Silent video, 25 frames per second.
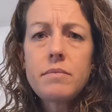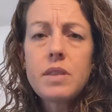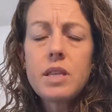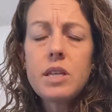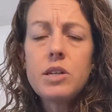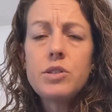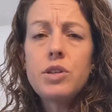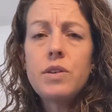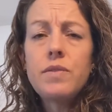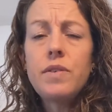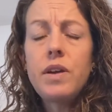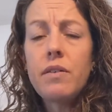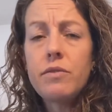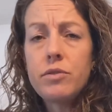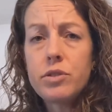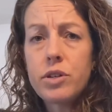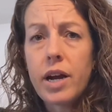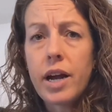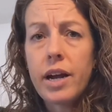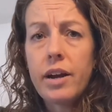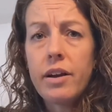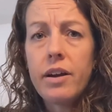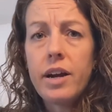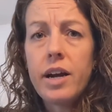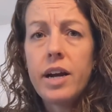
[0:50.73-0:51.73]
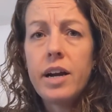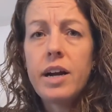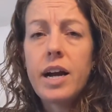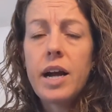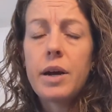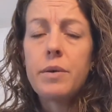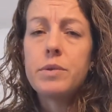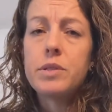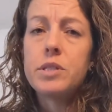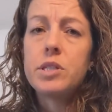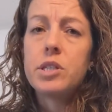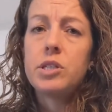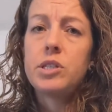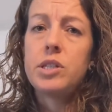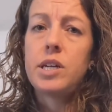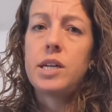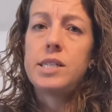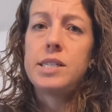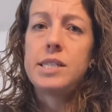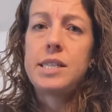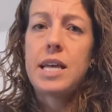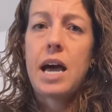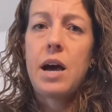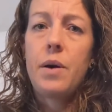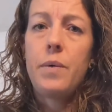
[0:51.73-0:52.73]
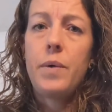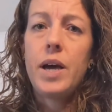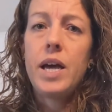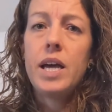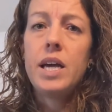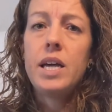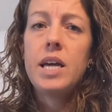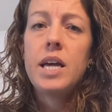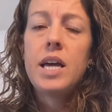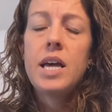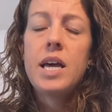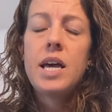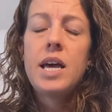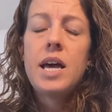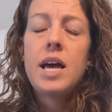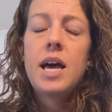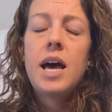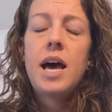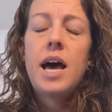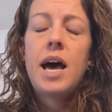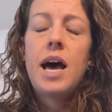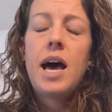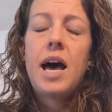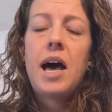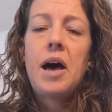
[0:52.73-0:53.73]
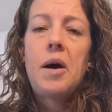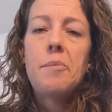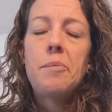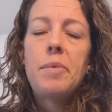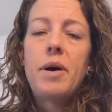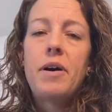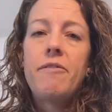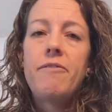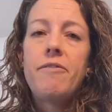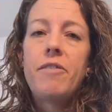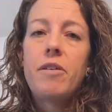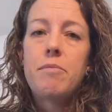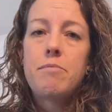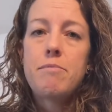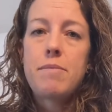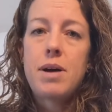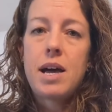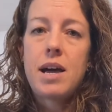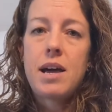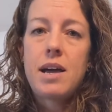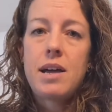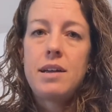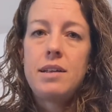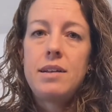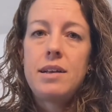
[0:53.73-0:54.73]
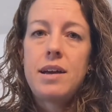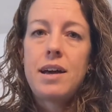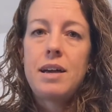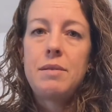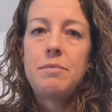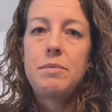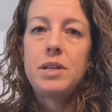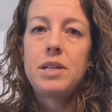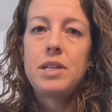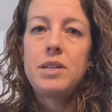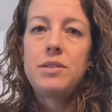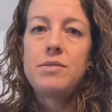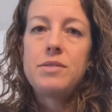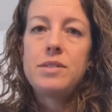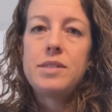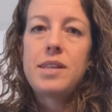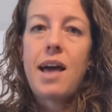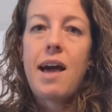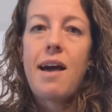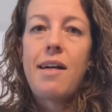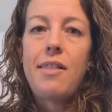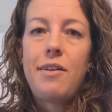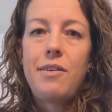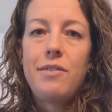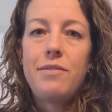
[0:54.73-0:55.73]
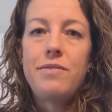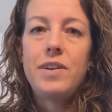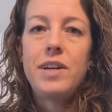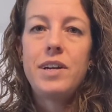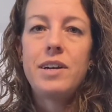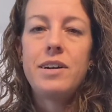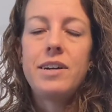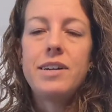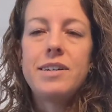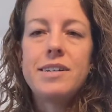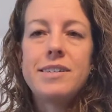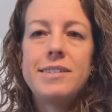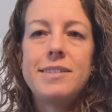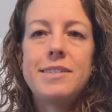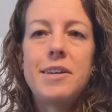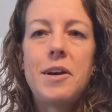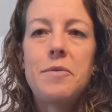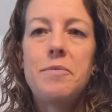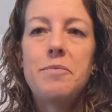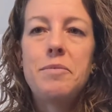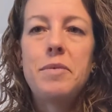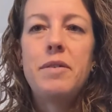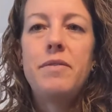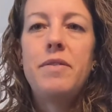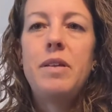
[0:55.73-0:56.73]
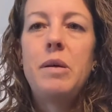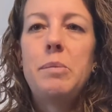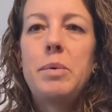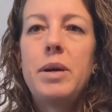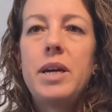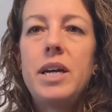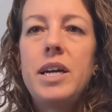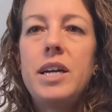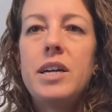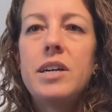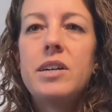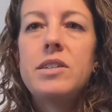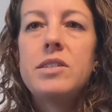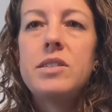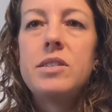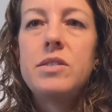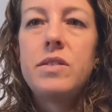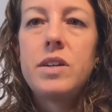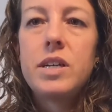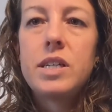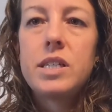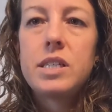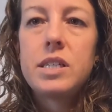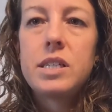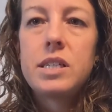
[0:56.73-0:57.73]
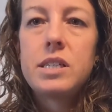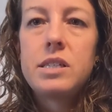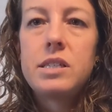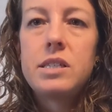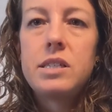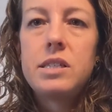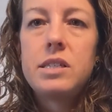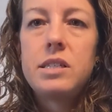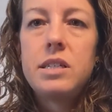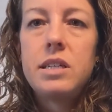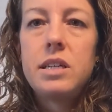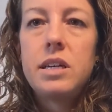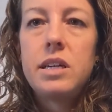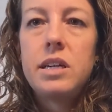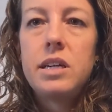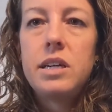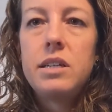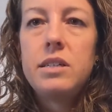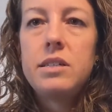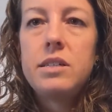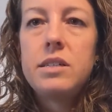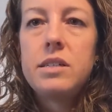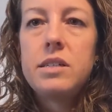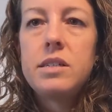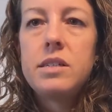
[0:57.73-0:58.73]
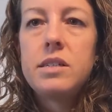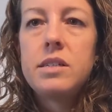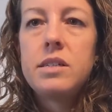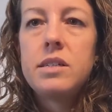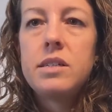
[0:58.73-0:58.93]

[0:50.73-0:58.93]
So if you have drier hair, I would suggest that way. But for mine, I'm going to use the aloe vera. So I'm going to flip it here so you guys can see it.